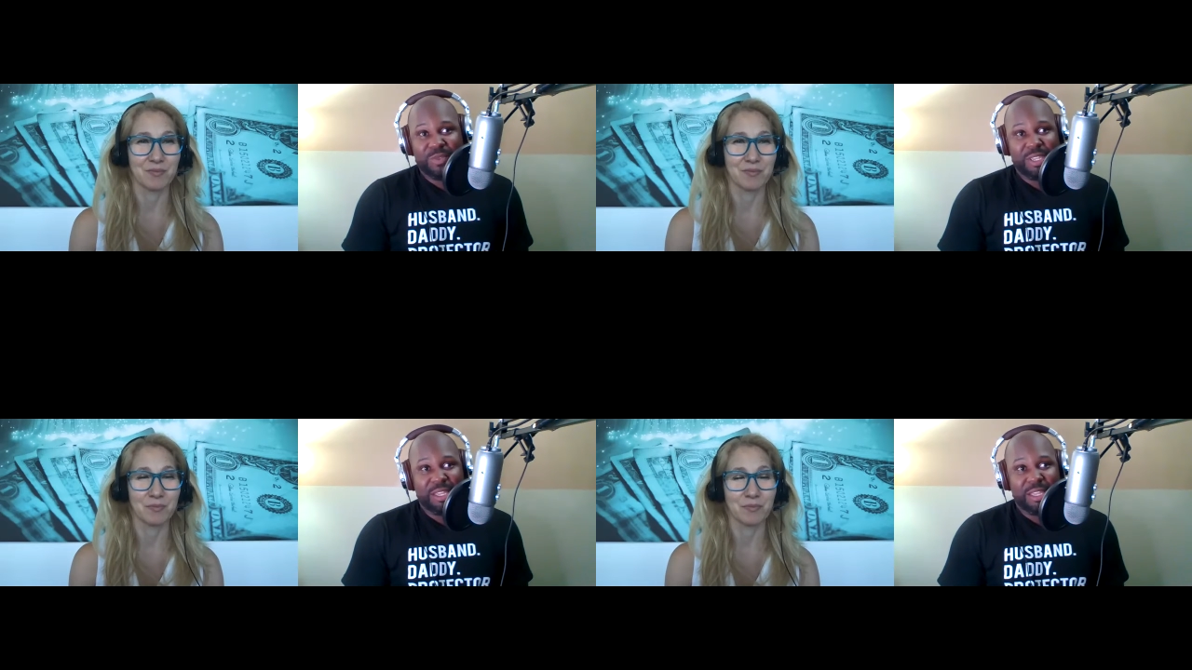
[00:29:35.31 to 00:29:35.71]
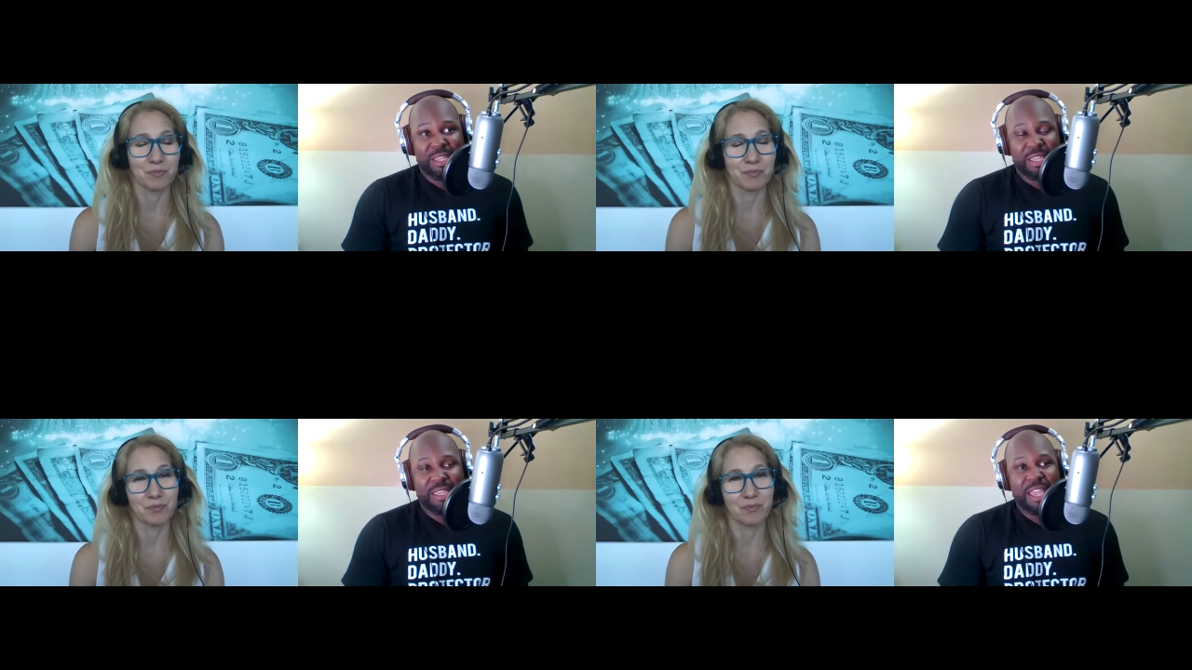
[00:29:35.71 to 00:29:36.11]
Speaker 1: uh,
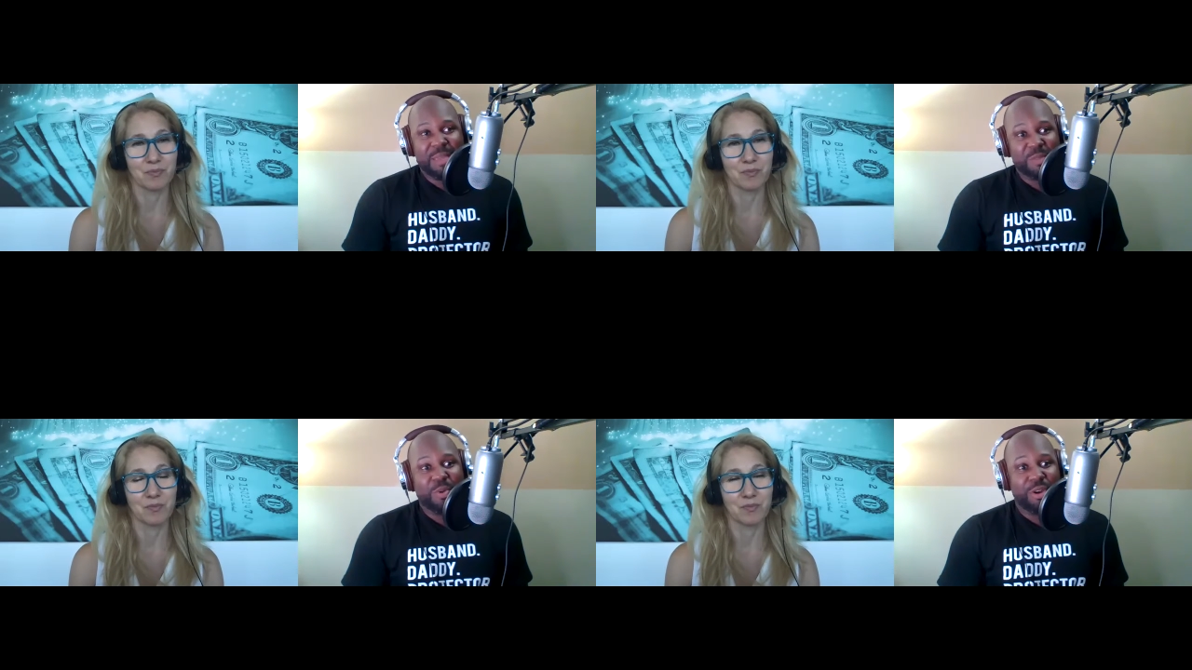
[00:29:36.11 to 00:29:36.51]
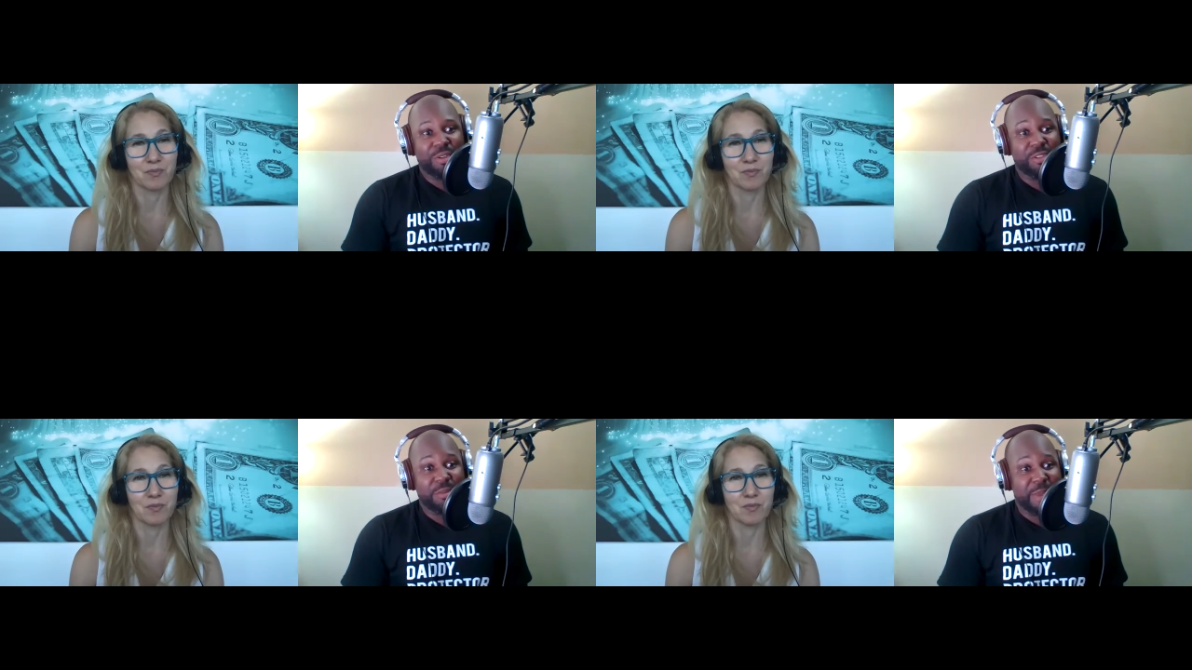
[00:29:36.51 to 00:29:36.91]
it came as part
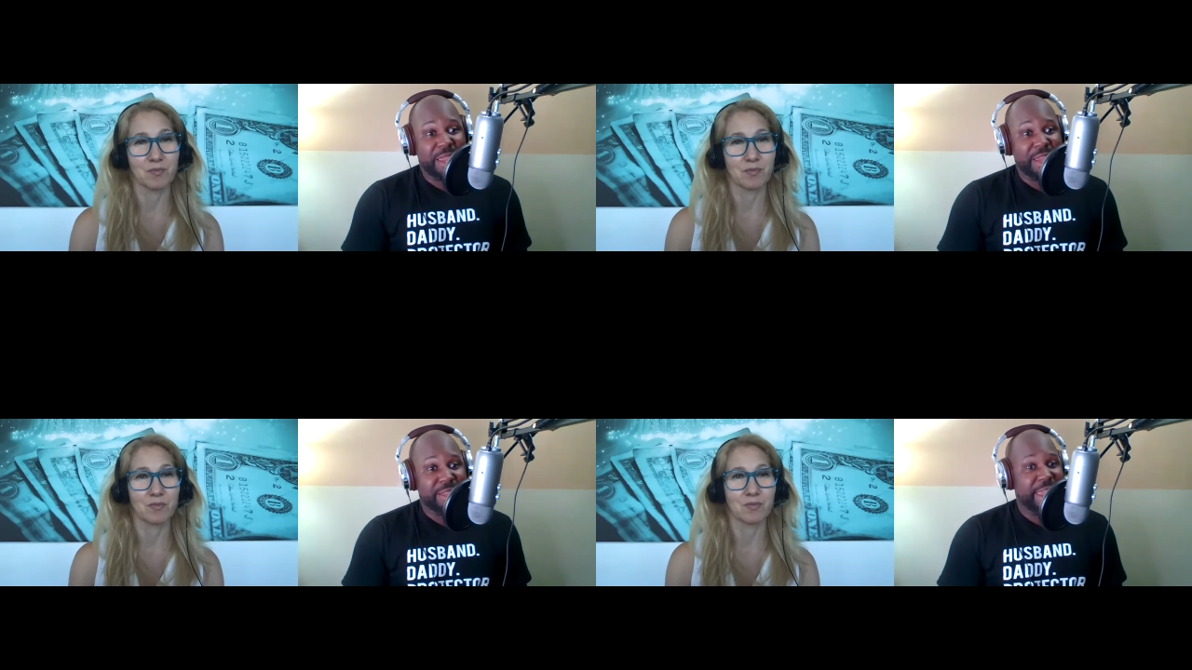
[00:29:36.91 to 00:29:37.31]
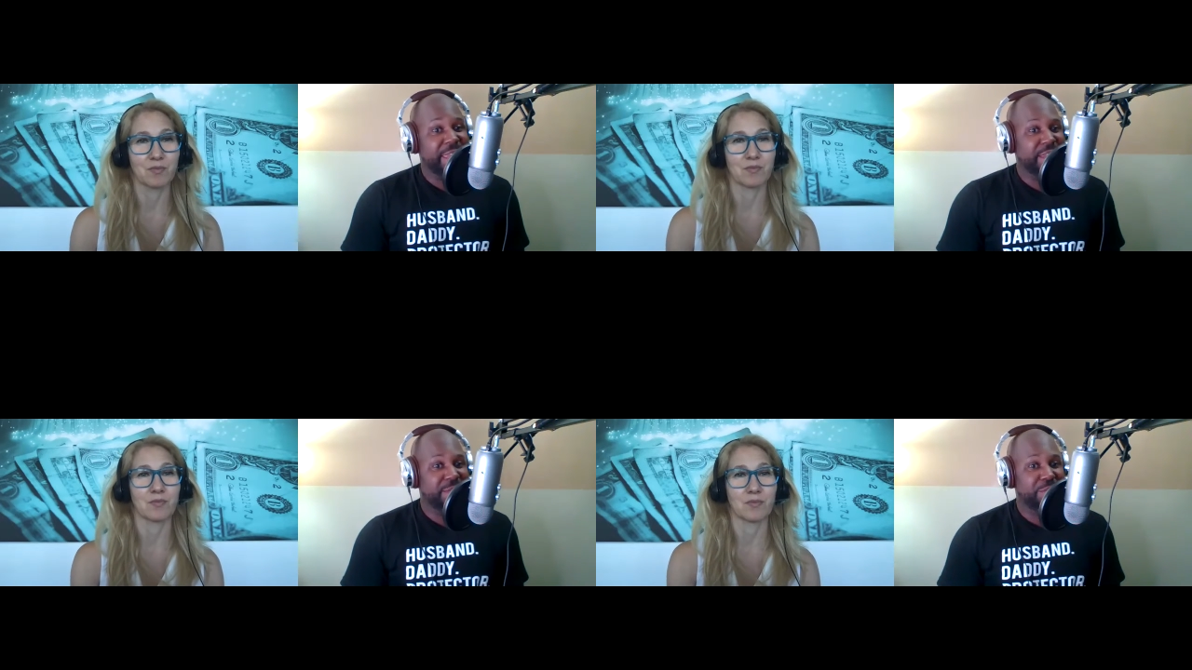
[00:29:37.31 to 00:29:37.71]
of the demand
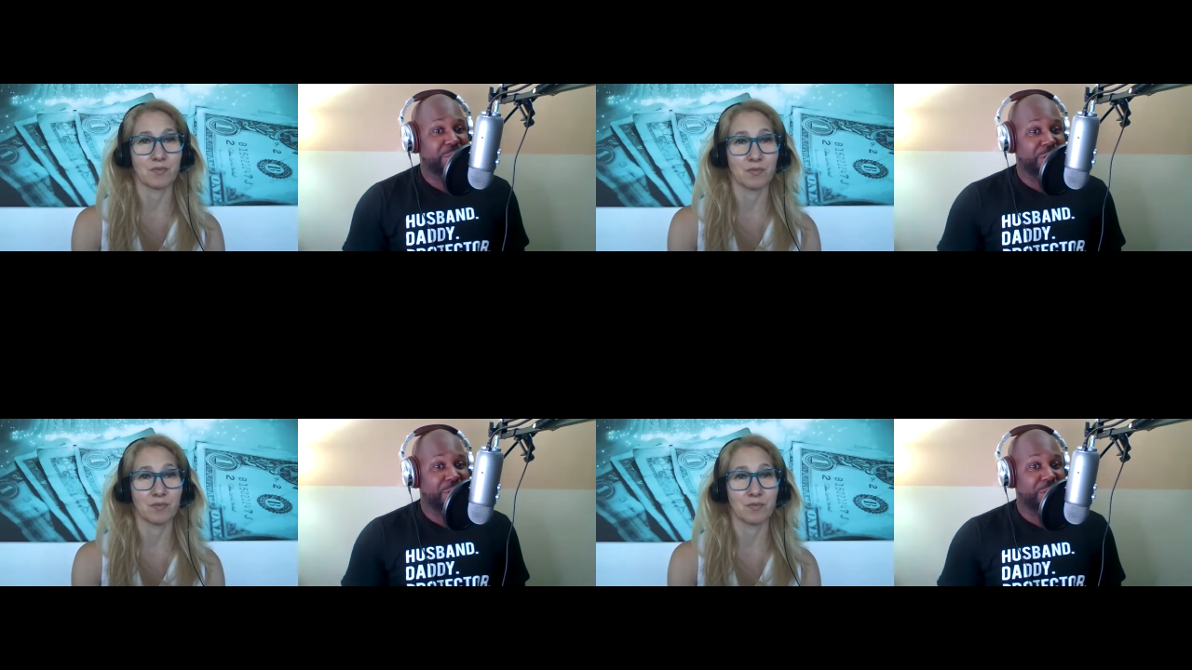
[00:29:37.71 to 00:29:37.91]
and